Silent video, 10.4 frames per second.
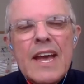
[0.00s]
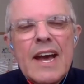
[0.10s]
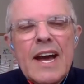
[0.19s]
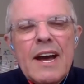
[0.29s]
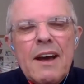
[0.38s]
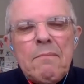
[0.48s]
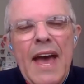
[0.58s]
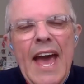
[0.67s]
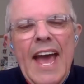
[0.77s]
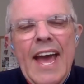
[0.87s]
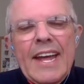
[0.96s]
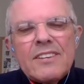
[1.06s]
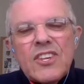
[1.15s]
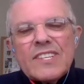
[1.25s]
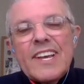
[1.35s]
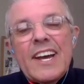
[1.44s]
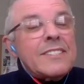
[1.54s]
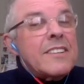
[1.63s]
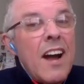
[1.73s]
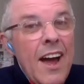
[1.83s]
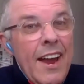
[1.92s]
And just last
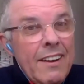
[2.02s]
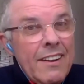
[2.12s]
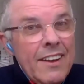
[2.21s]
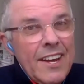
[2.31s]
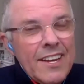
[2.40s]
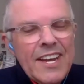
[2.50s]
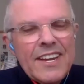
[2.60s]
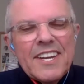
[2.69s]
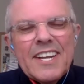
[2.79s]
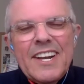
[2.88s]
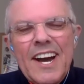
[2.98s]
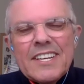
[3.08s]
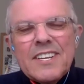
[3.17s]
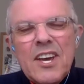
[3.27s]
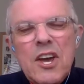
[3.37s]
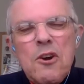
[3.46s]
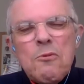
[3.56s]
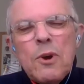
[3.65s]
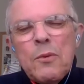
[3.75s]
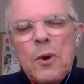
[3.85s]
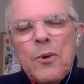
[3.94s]
night in Hindi class,
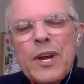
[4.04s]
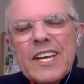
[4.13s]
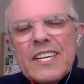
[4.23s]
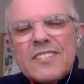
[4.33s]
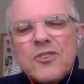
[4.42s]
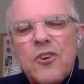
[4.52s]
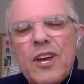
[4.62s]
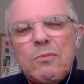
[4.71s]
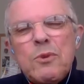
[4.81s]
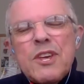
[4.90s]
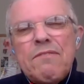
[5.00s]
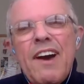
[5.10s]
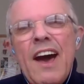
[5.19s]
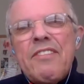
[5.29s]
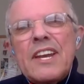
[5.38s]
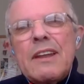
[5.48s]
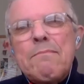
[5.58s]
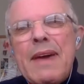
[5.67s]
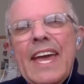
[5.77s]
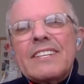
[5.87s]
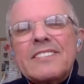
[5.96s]
we were reading a story in which a father
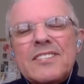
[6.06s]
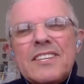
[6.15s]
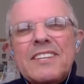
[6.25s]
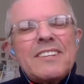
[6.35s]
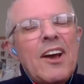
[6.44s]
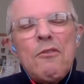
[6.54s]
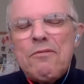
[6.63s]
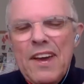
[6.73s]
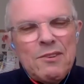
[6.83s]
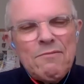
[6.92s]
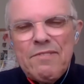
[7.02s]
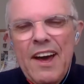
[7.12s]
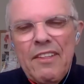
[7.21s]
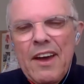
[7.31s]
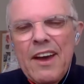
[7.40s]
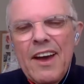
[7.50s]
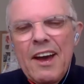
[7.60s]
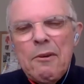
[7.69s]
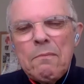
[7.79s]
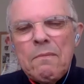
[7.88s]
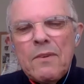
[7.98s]
laments, this old-fashioned father
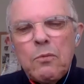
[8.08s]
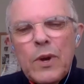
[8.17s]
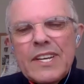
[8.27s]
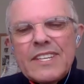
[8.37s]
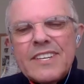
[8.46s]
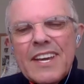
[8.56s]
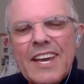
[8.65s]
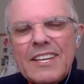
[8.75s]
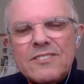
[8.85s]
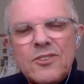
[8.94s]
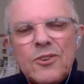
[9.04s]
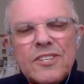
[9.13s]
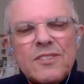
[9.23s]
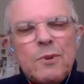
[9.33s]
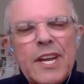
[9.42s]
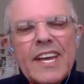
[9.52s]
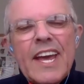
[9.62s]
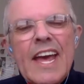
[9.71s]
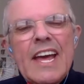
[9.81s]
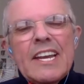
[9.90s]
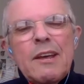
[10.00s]
witnessing his daughter's wedding,
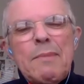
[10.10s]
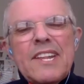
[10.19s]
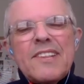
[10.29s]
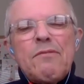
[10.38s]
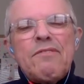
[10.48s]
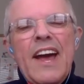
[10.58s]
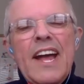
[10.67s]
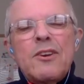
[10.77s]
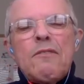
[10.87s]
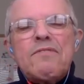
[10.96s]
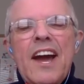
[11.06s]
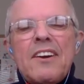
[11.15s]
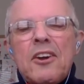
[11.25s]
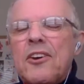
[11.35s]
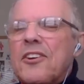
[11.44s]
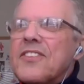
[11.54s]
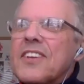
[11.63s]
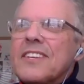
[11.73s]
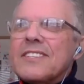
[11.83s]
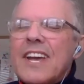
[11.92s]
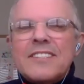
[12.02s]
laments the failure of young girls
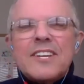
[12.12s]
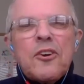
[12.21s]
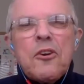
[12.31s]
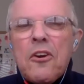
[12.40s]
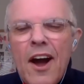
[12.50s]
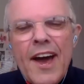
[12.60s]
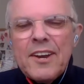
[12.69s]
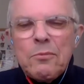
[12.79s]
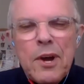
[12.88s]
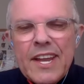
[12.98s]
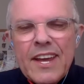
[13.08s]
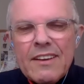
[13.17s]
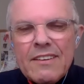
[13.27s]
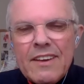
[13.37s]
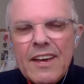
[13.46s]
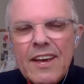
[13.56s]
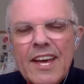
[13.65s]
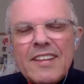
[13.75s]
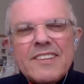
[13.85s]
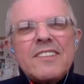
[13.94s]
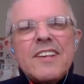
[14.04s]
these days to cry at a wedding. He
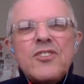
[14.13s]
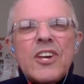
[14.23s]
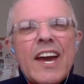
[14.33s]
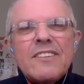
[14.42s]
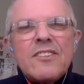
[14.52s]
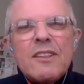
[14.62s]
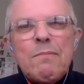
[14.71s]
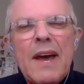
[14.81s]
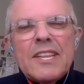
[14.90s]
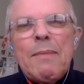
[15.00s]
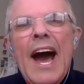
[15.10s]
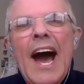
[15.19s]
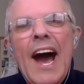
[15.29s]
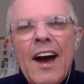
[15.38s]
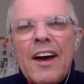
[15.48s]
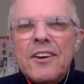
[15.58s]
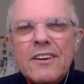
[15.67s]
says education's made them hard.